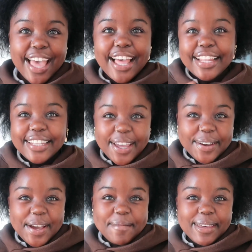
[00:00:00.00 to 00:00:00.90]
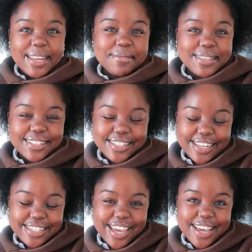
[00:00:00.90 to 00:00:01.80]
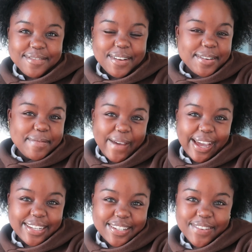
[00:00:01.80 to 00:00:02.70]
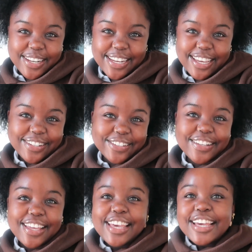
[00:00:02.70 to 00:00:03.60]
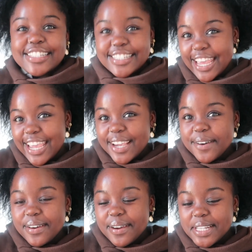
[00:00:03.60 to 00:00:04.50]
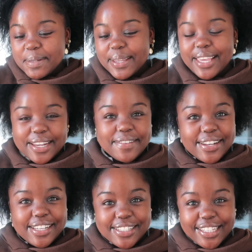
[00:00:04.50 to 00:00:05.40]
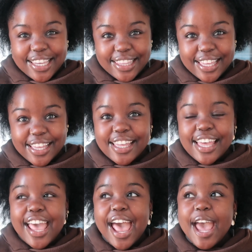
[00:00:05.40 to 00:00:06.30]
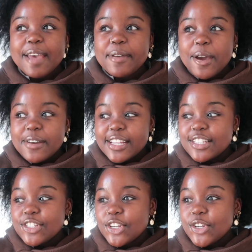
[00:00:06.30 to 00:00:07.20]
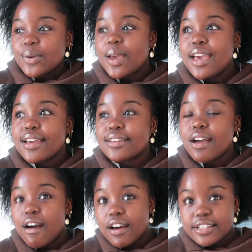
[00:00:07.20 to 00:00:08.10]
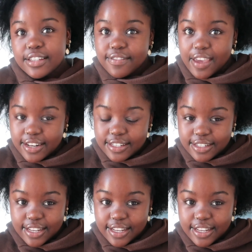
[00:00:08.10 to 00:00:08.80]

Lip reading: Hello, my name is Tatenda and welcome back to my channel. Today we're going to be getting ready together. I'm going to an art event.